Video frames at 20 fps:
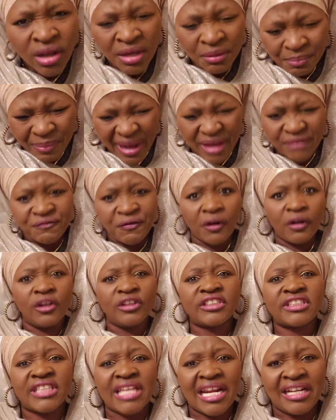
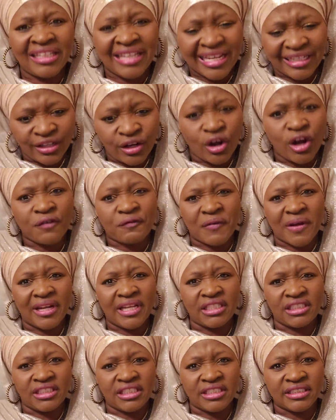volunteering at the
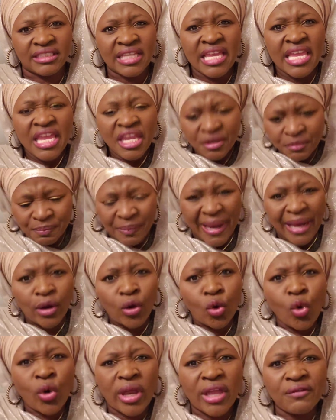orphanages, by
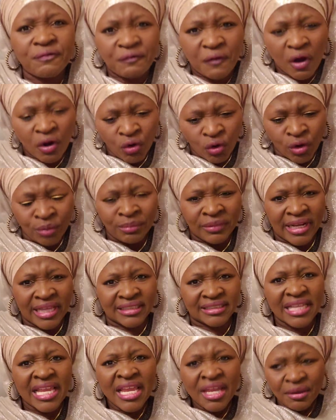cooking for
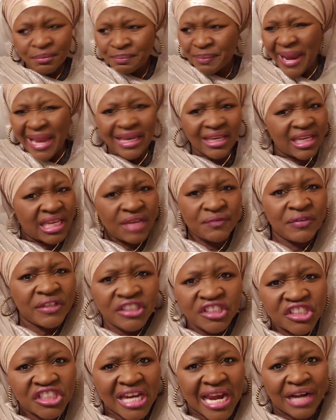homeless, by
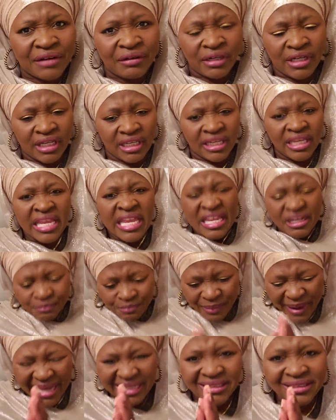giving charity,
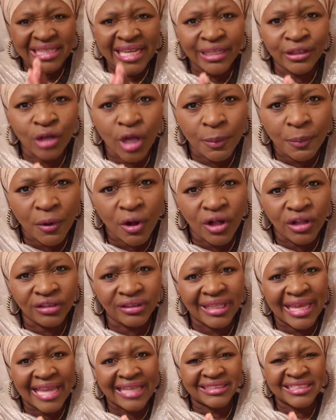by staying up all
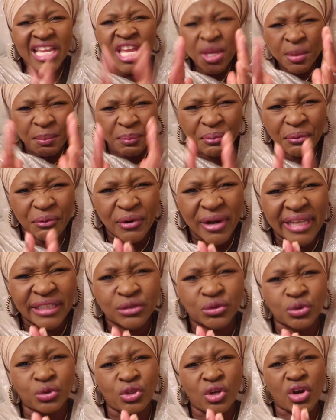night, praying
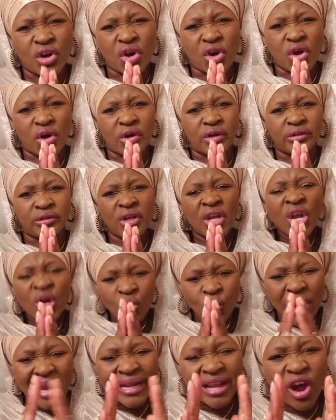to your God
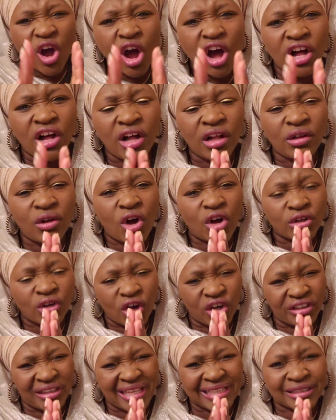when all
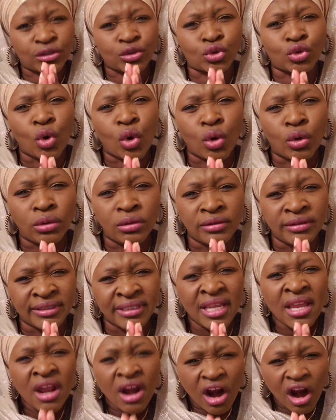other souls
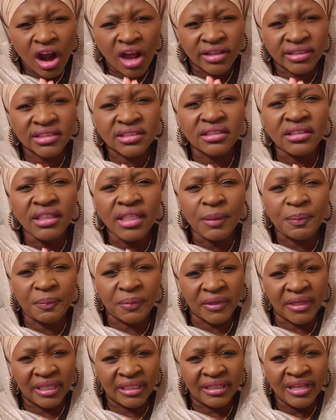are
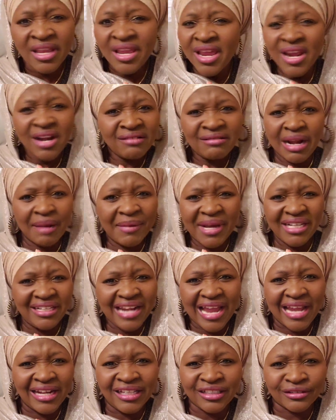sleeping.
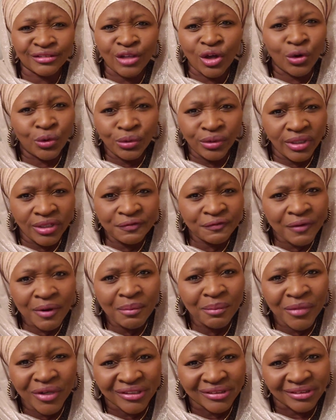Ramadan is not only for
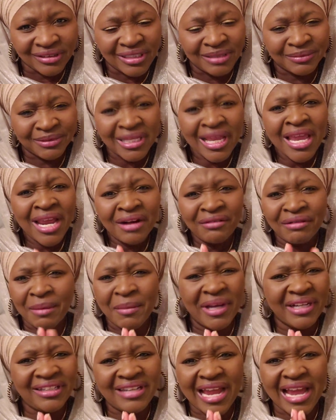Muslims.
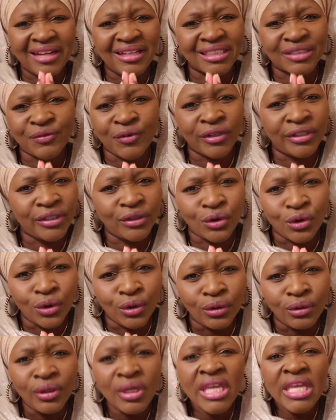Ramadan is for the
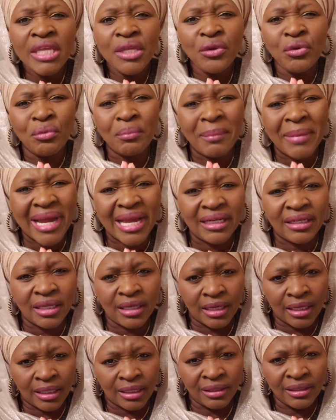whole
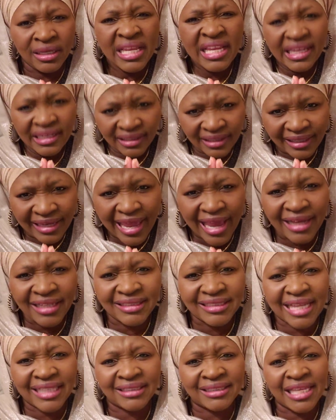humanity. Get his
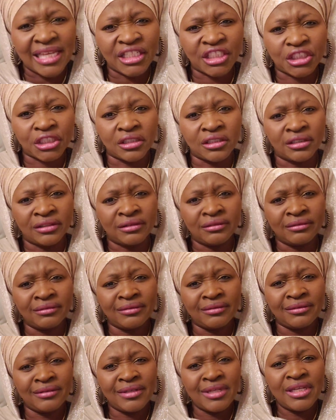attention.
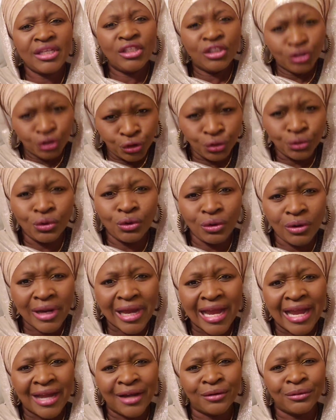You know
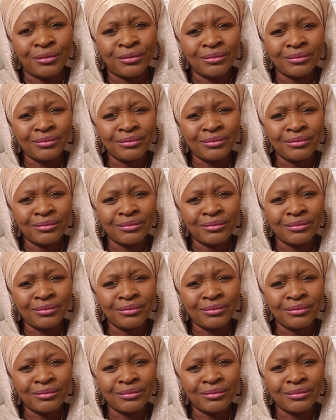how.